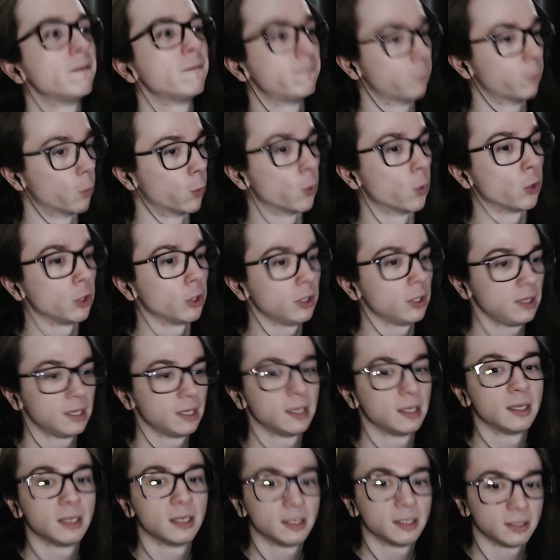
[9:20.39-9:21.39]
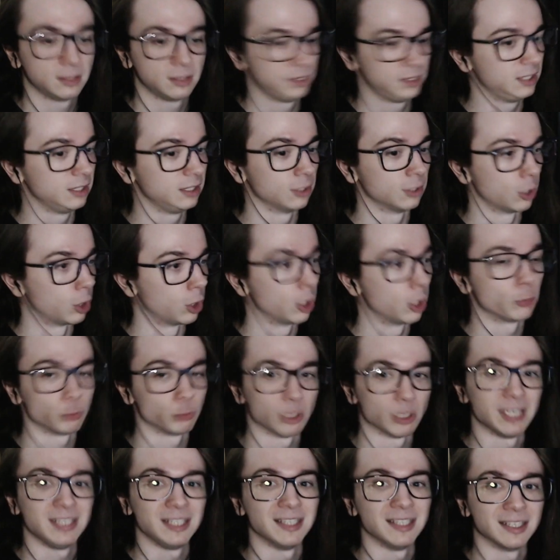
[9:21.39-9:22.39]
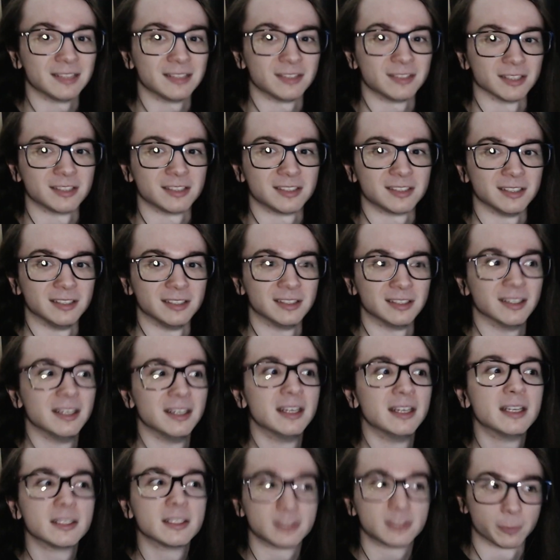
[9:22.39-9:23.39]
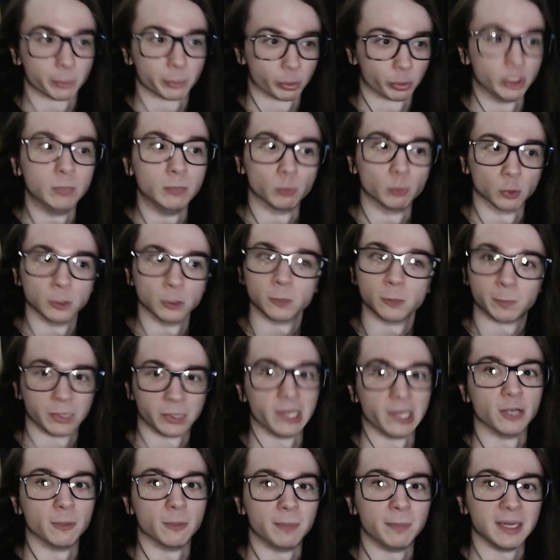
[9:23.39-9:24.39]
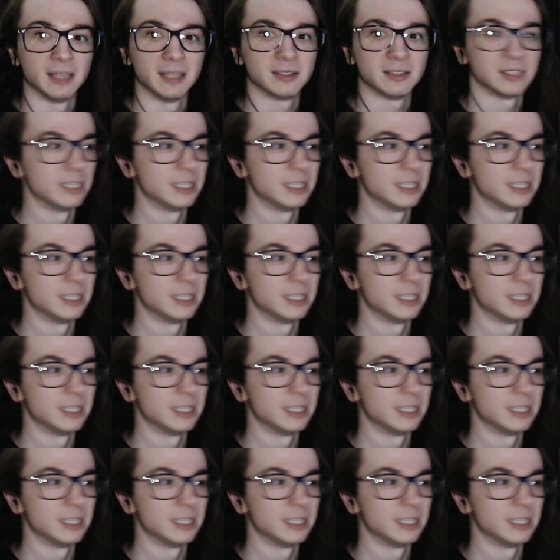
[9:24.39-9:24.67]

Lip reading: for the already existing Supreme Ruler player base.